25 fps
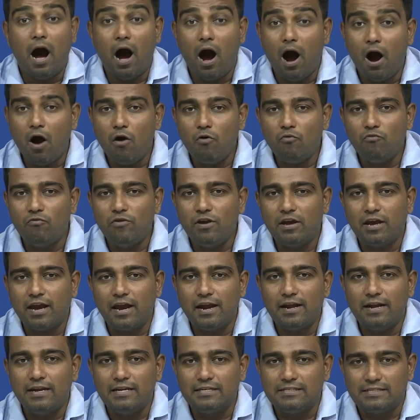How we
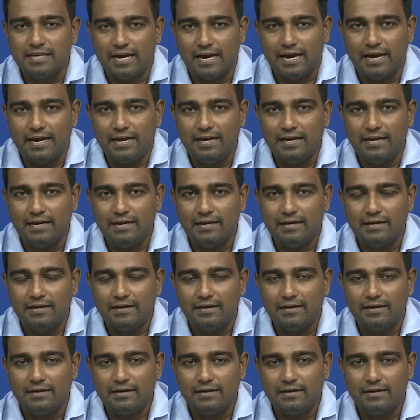can design
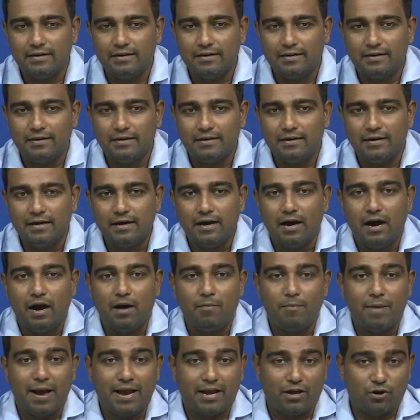
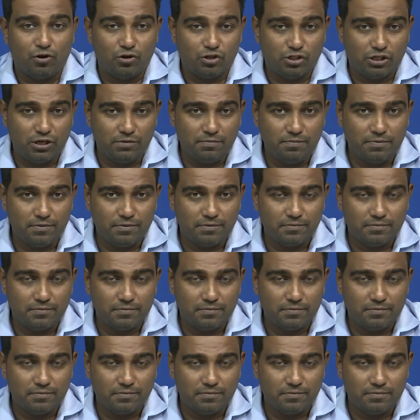a microchip